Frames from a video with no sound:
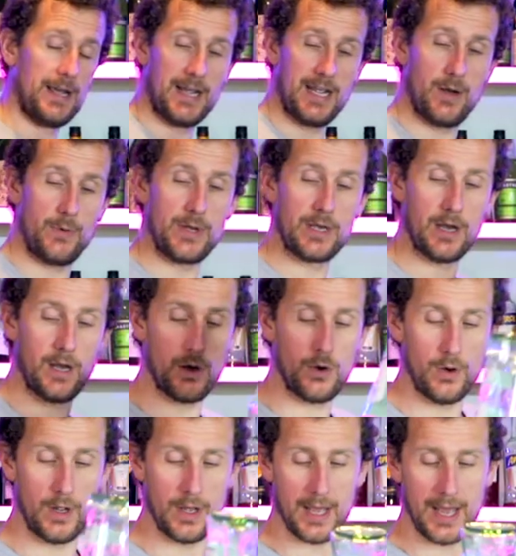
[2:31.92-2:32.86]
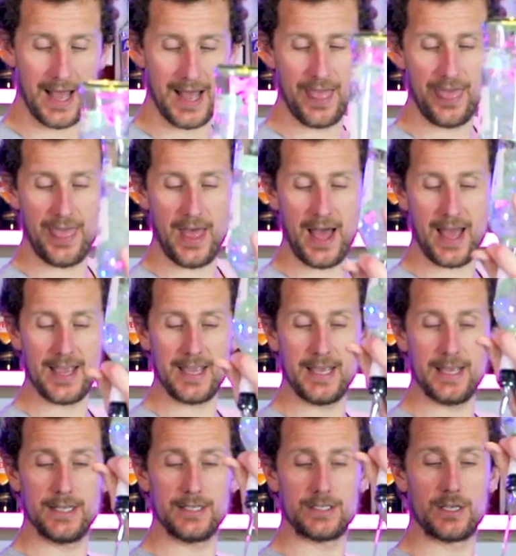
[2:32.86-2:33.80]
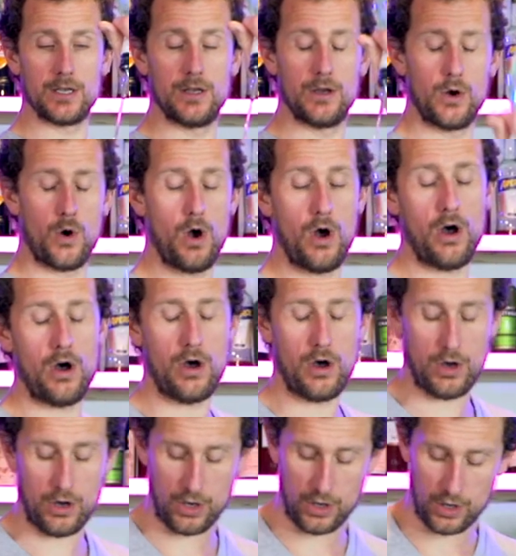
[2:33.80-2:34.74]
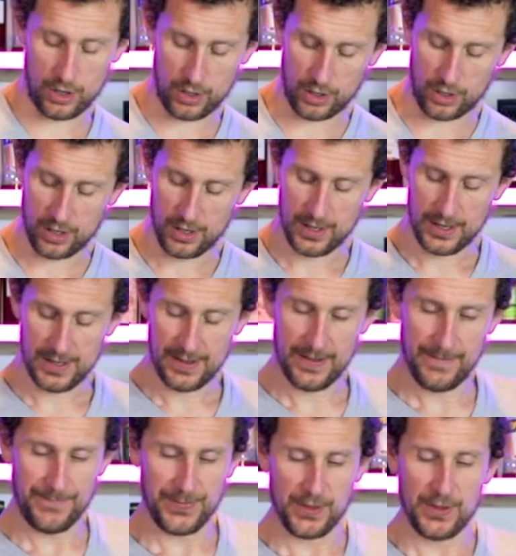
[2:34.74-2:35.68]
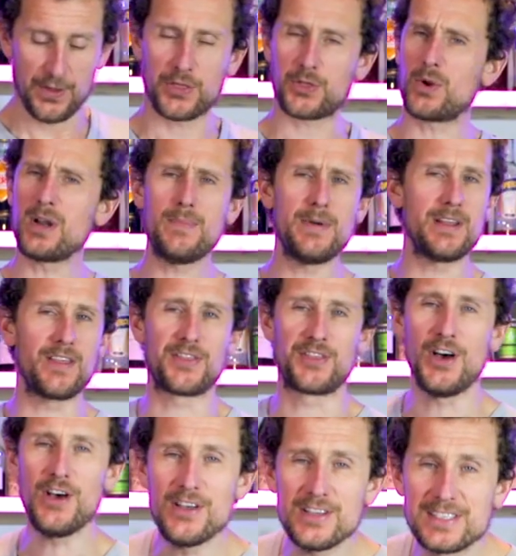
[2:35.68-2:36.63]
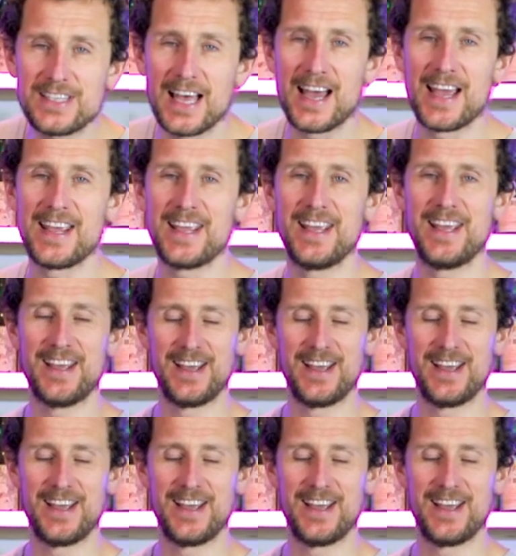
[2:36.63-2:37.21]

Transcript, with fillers: here we go. And that is, oh, Three Minute Thursday.